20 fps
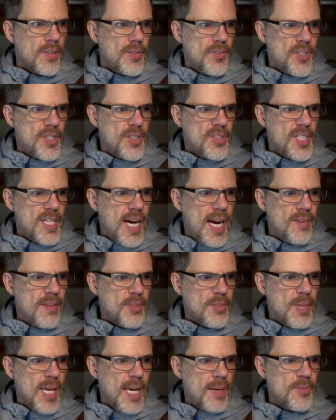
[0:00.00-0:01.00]
you can see, I
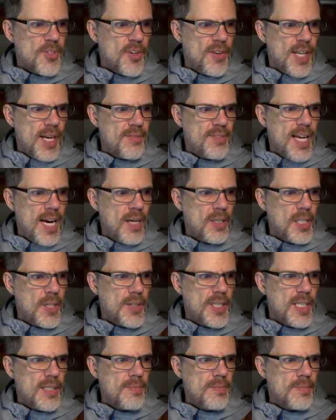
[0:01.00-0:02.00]
have some games here that I've
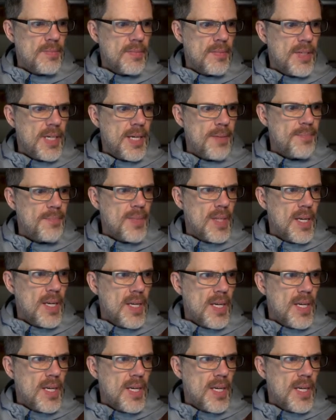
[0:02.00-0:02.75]
downloaded, right?